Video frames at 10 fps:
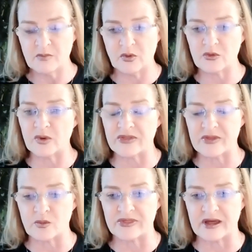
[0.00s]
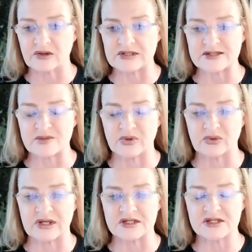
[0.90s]
both with and without
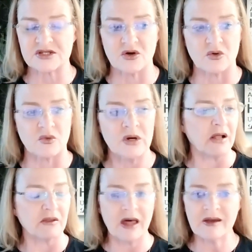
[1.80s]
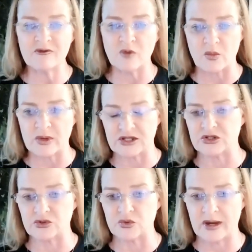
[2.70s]
disabilities. So a lot of what we
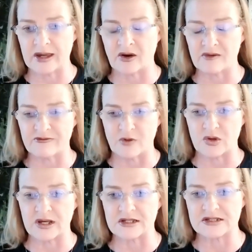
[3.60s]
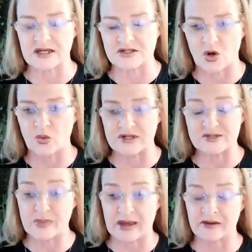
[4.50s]
do and our focus has always
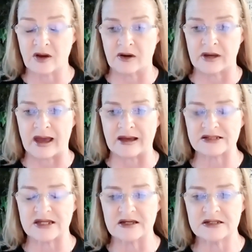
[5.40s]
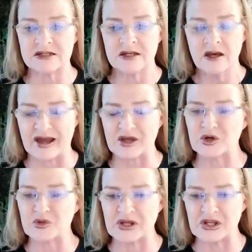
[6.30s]
been on access. Guy
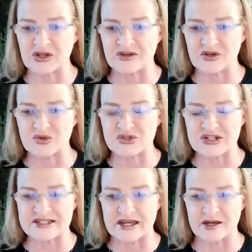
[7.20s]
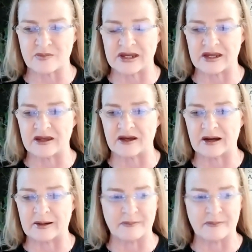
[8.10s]
Goodman used to say to me,